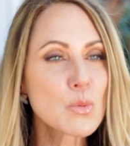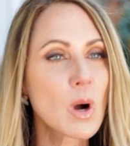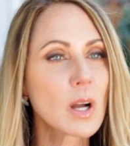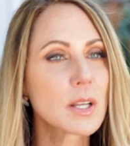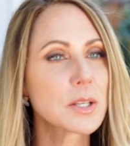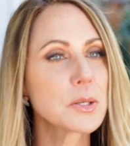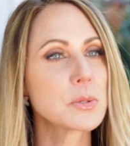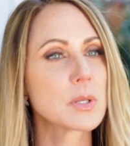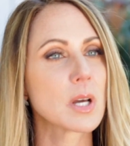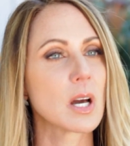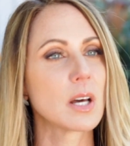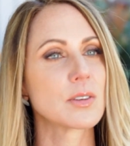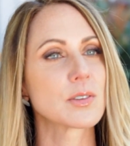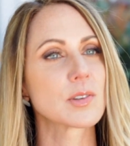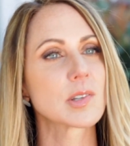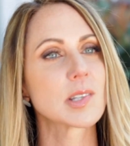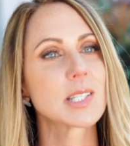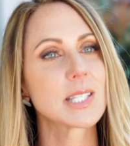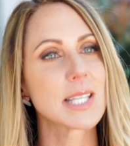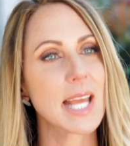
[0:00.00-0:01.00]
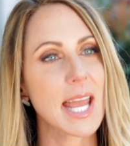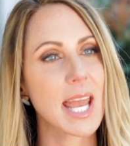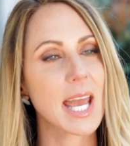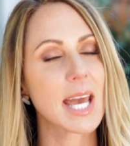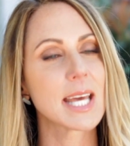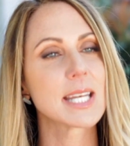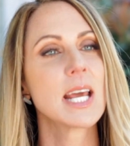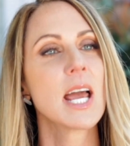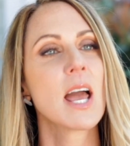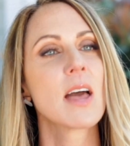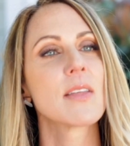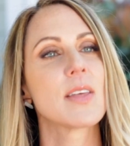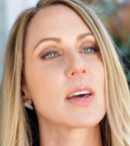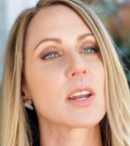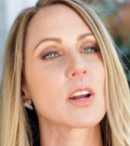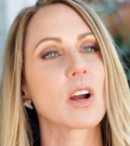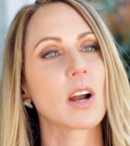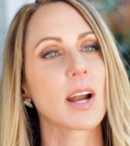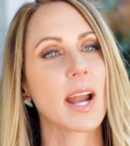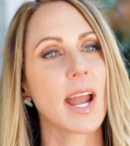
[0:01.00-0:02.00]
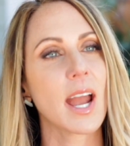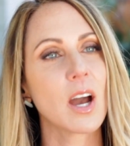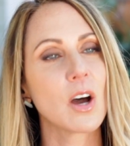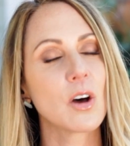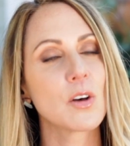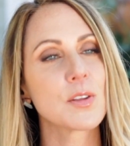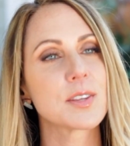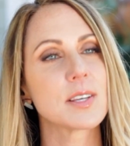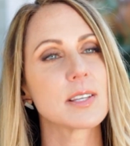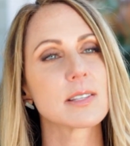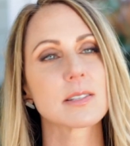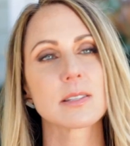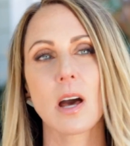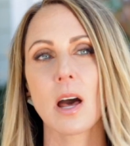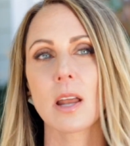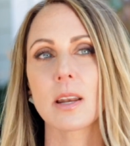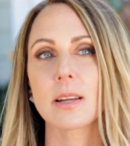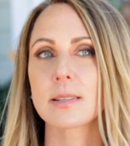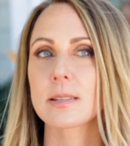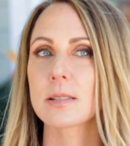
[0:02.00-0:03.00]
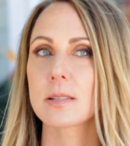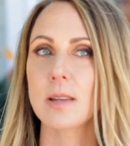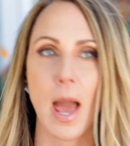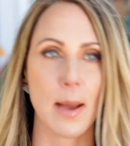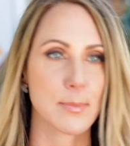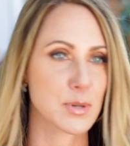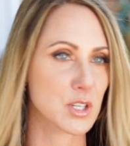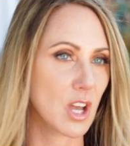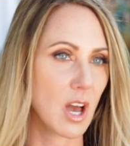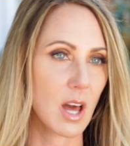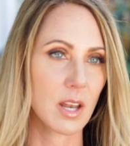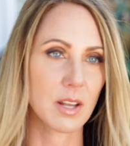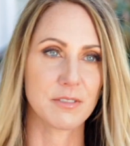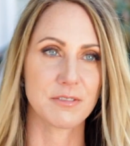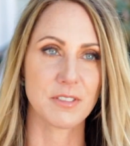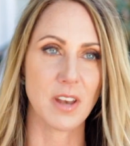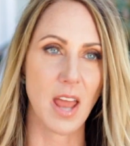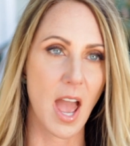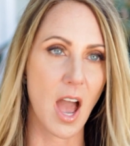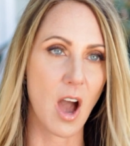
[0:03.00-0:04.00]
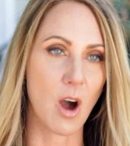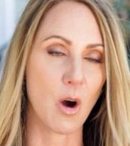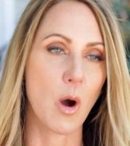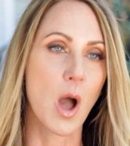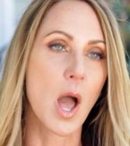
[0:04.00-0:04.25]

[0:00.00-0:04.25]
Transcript: want you to understand that our health is not a snapshot of now,